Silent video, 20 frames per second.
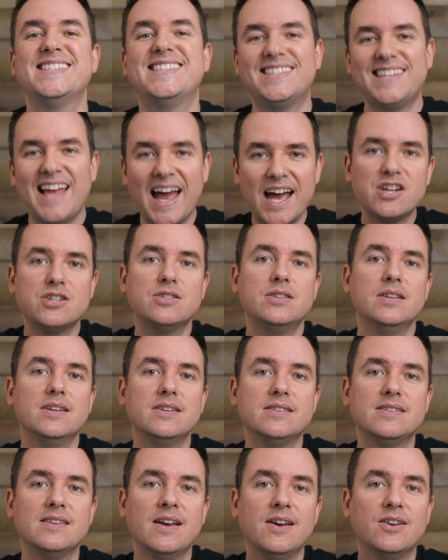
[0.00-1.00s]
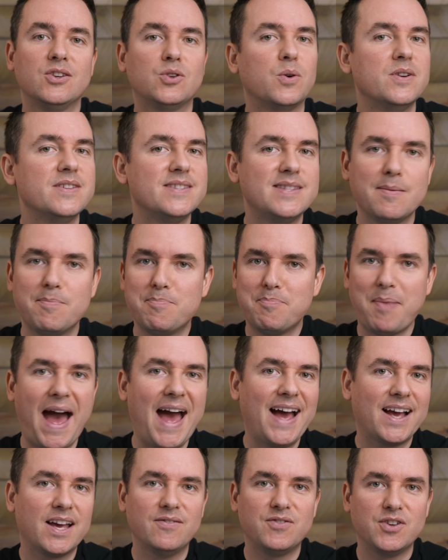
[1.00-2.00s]
stash this towards the
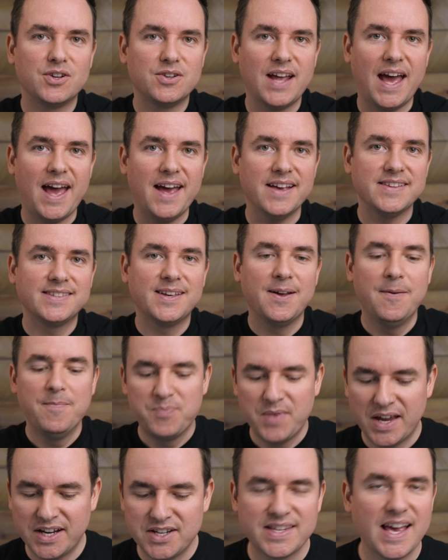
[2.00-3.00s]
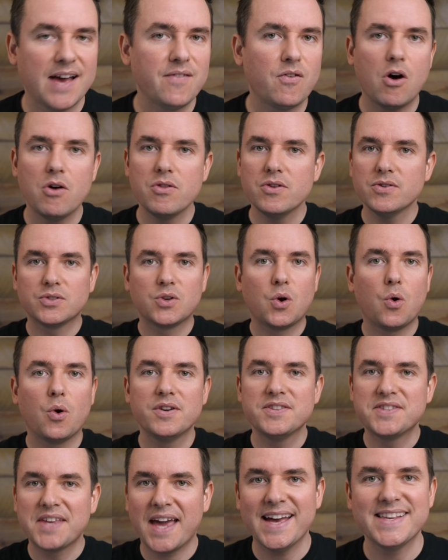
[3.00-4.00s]
back of your desk and just have all those
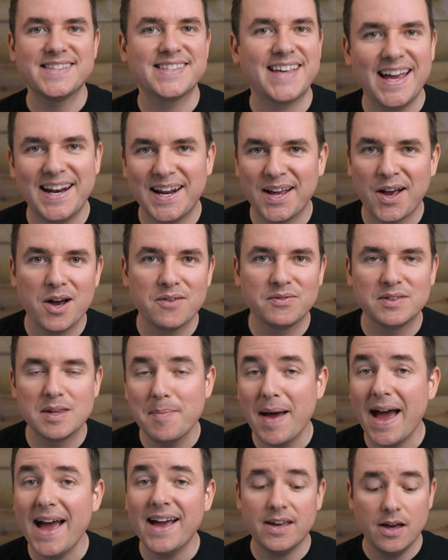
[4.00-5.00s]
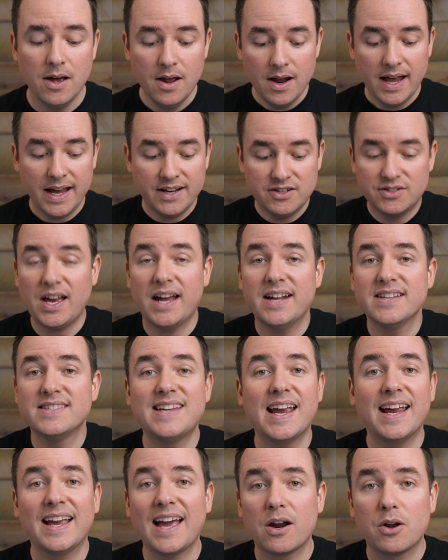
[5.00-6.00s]
cords cascading off in the back and just kind of
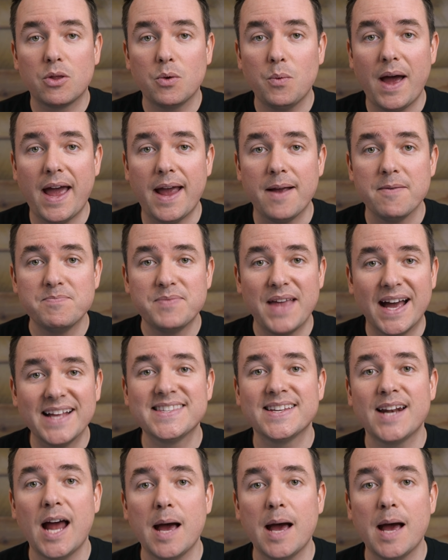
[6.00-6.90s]
staying out of the way. That's an